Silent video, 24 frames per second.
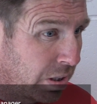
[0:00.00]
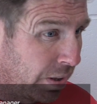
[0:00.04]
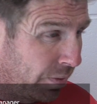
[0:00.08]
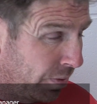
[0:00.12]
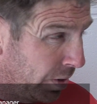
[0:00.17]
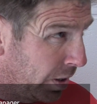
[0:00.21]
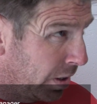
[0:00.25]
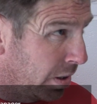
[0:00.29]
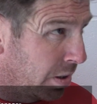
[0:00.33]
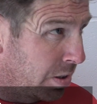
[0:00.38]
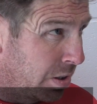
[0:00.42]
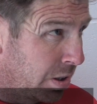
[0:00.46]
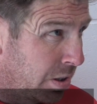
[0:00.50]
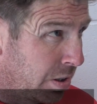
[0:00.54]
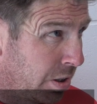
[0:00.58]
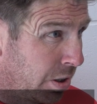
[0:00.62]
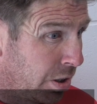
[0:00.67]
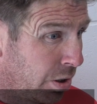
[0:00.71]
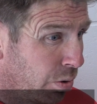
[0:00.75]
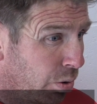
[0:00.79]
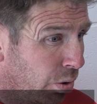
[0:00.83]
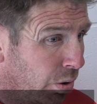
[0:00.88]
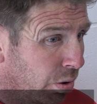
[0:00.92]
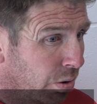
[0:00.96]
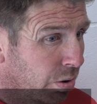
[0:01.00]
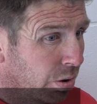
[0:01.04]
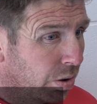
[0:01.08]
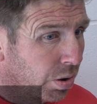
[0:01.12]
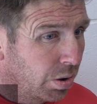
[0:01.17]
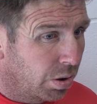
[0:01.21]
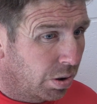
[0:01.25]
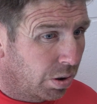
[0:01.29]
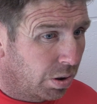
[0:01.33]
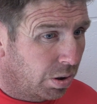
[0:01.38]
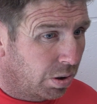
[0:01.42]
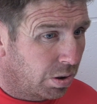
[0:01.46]
17 and 16-year-old,
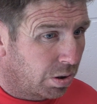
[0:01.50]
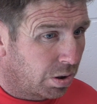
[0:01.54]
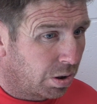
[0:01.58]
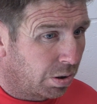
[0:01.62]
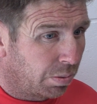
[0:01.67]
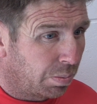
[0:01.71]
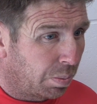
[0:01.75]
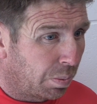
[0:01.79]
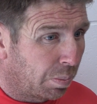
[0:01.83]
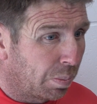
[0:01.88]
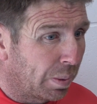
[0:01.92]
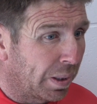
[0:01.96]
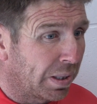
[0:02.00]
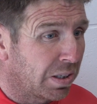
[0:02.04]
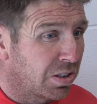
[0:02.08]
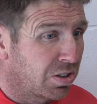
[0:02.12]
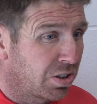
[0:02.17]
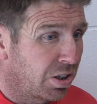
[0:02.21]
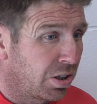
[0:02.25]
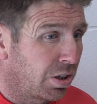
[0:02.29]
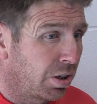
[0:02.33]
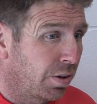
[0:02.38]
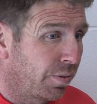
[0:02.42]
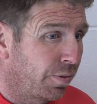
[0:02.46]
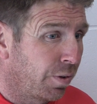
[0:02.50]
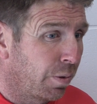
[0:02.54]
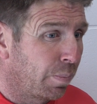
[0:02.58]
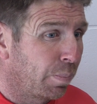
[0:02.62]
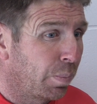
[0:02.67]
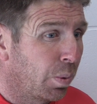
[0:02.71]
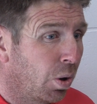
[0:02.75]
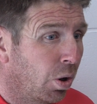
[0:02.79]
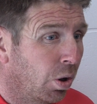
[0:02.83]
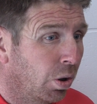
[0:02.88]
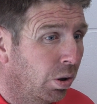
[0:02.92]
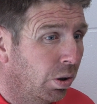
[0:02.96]
to be playing senior
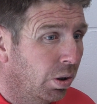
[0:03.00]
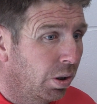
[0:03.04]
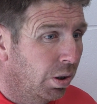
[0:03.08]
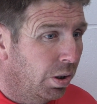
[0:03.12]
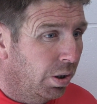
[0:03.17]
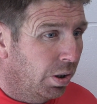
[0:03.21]
football